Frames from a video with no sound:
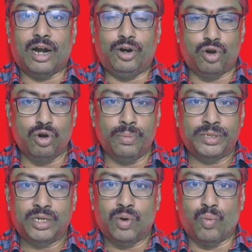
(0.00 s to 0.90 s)

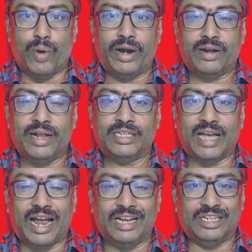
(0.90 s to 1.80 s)
troops, veterans,
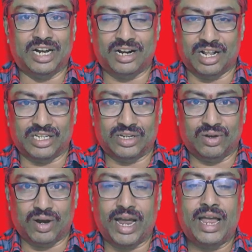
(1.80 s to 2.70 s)
and generals.
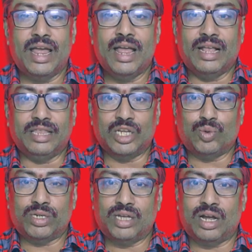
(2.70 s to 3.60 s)
Okay, this
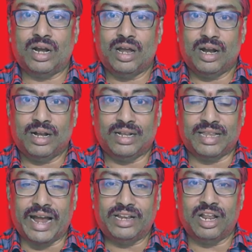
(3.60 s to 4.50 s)
was the
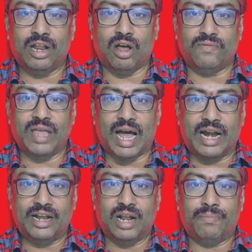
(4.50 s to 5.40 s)
title of the
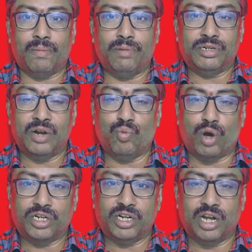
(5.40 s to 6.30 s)
article published in
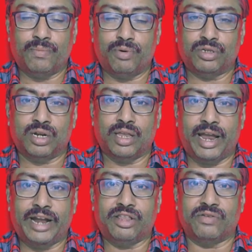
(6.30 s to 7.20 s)
Washington Post on the
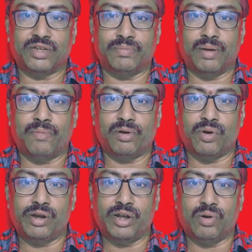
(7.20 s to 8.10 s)
8th of September
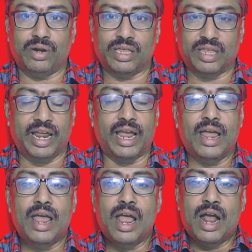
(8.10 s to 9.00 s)
2023.
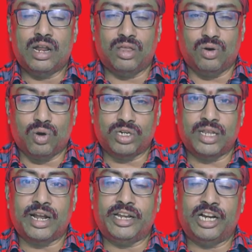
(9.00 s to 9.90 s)
Now, the question
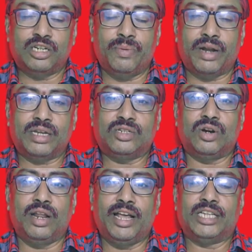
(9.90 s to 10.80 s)
that needs to be
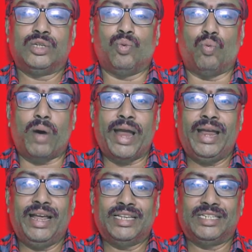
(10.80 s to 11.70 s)
understood is why
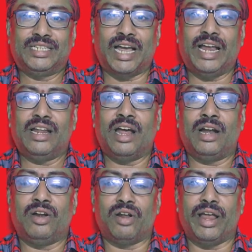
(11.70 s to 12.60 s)
is
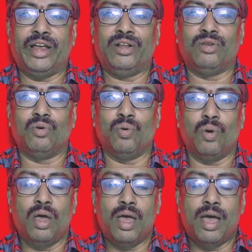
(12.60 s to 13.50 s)
China trying to